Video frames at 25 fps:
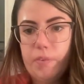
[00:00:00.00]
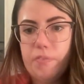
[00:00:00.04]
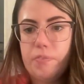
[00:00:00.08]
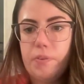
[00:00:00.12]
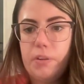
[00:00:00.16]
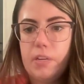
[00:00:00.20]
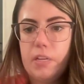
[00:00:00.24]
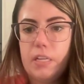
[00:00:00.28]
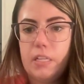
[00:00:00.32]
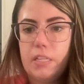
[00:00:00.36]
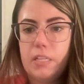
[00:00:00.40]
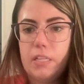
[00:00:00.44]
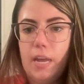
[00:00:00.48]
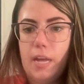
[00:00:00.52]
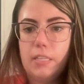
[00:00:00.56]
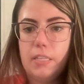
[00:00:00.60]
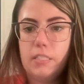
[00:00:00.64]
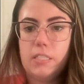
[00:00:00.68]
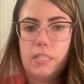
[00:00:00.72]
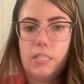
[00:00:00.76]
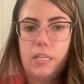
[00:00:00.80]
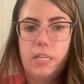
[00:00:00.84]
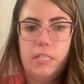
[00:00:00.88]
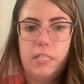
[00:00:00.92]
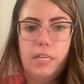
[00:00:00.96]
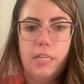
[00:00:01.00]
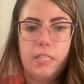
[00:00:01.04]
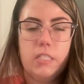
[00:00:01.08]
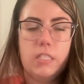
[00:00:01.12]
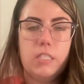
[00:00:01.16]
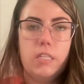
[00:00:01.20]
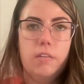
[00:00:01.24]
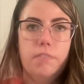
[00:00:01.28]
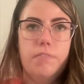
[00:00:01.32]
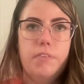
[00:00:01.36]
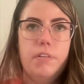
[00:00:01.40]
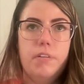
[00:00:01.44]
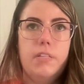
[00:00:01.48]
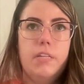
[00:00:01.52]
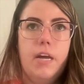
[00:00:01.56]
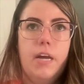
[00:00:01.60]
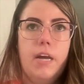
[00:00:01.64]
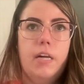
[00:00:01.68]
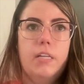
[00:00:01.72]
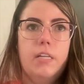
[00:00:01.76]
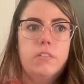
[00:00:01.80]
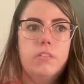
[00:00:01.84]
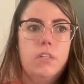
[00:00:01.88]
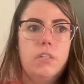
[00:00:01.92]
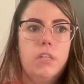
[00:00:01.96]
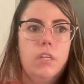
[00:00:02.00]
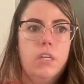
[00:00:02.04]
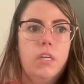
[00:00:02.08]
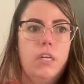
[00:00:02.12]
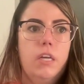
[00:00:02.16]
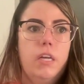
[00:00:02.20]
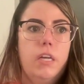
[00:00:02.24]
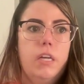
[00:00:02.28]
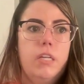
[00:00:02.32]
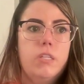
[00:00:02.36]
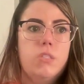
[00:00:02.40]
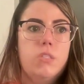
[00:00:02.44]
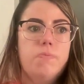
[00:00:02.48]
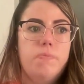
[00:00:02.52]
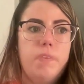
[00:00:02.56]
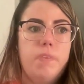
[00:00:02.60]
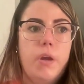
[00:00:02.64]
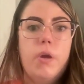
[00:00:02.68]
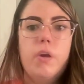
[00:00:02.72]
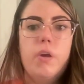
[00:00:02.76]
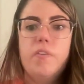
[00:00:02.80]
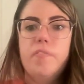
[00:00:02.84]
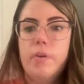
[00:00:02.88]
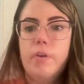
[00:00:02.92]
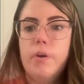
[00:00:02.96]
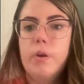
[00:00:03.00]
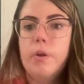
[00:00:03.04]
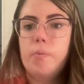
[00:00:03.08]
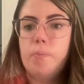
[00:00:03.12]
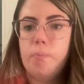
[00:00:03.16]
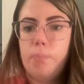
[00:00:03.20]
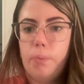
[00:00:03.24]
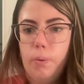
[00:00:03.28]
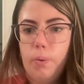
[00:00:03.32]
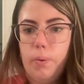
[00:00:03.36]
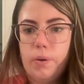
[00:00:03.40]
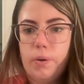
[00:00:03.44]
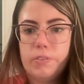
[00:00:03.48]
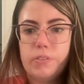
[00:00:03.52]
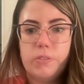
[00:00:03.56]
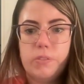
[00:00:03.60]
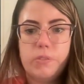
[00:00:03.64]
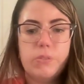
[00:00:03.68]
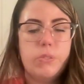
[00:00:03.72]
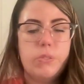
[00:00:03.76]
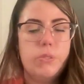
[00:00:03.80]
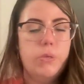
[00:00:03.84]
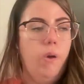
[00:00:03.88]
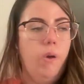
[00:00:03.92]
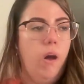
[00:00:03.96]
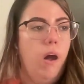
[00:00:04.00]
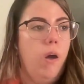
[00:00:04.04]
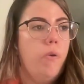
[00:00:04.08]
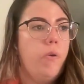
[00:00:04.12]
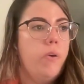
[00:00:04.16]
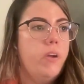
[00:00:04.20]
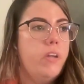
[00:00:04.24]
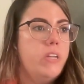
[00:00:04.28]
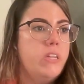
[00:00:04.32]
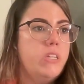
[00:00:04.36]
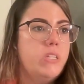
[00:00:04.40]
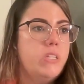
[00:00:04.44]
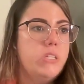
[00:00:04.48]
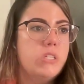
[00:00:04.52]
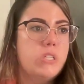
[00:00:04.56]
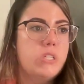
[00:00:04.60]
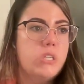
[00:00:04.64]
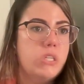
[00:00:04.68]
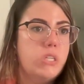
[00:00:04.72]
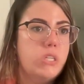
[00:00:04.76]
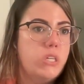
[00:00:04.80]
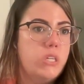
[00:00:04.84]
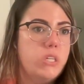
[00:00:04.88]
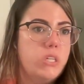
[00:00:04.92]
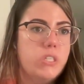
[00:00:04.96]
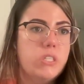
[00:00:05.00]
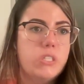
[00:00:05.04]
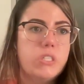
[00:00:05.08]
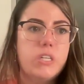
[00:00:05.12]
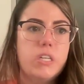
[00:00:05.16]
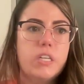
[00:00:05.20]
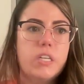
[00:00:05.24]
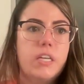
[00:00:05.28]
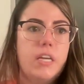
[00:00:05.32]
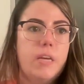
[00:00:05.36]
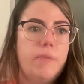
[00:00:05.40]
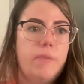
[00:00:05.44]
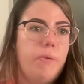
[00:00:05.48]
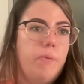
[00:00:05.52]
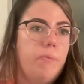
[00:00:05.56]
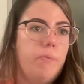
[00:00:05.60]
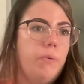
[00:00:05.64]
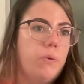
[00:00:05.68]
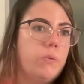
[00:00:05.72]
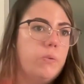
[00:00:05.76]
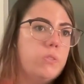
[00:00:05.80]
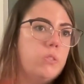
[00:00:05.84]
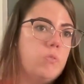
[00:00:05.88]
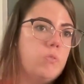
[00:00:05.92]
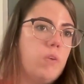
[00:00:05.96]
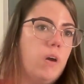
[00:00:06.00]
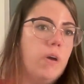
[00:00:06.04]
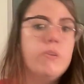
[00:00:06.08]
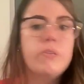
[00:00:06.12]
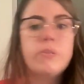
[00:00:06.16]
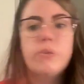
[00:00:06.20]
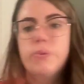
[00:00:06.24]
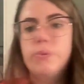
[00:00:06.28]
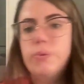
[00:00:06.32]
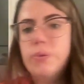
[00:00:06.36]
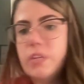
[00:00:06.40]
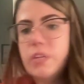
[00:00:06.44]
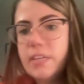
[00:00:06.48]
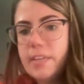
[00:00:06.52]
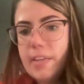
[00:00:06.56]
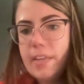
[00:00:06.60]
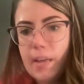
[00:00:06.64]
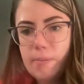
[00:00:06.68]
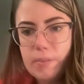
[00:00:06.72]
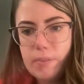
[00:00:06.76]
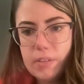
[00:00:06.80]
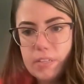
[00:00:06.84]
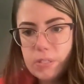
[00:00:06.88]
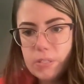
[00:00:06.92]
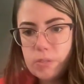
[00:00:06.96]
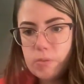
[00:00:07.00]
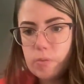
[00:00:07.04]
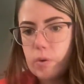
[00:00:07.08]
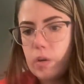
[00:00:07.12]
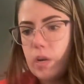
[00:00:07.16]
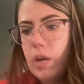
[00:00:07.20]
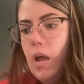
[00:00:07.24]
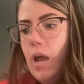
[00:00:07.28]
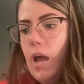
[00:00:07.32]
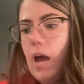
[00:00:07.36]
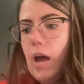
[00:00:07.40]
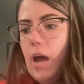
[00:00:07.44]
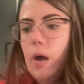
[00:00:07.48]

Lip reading: I think that's something that is very, very important. So our engineers are capable to also doing chemistry.